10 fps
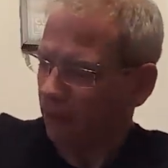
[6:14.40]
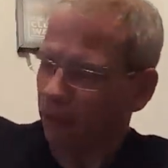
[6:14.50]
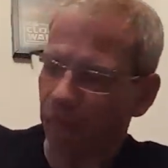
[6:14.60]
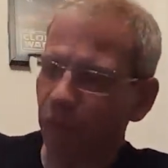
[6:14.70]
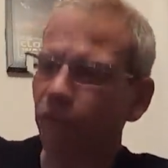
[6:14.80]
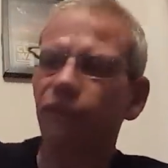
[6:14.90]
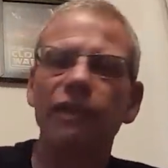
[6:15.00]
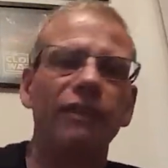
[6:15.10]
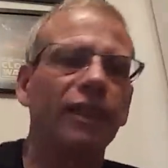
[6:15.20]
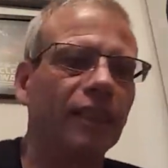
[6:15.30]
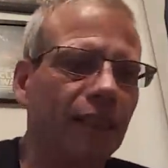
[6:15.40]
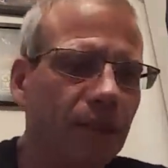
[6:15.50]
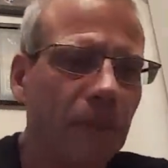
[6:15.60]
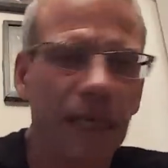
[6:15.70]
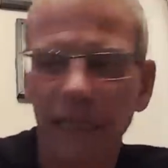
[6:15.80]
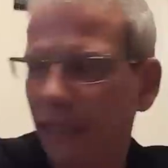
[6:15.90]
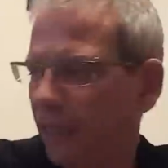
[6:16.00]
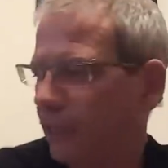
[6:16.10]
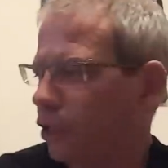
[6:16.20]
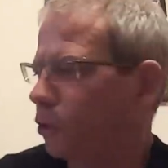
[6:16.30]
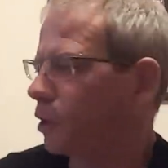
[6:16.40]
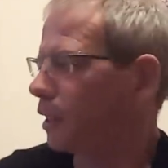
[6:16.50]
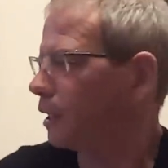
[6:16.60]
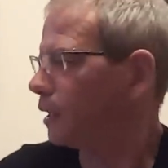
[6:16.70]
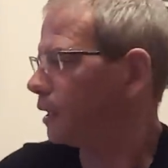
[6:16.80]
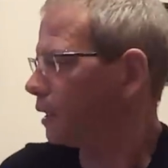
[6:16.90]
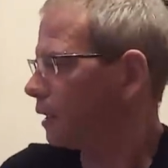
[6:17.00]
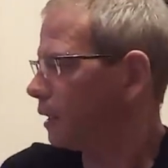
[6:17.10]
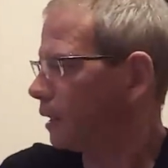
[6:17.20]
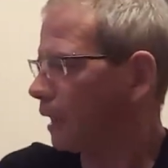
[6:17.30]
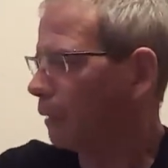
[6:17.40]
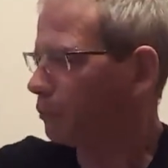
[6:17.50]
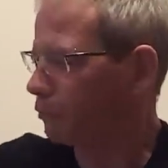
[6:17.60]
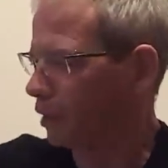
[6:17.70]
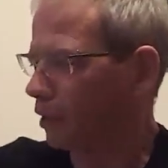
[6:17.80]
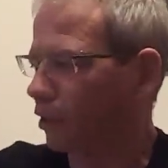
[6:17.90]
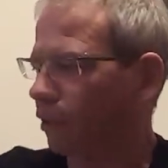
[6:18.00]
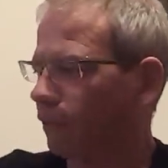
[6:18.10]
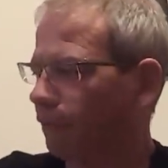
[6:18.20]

I bought various things back, including a couple of products I've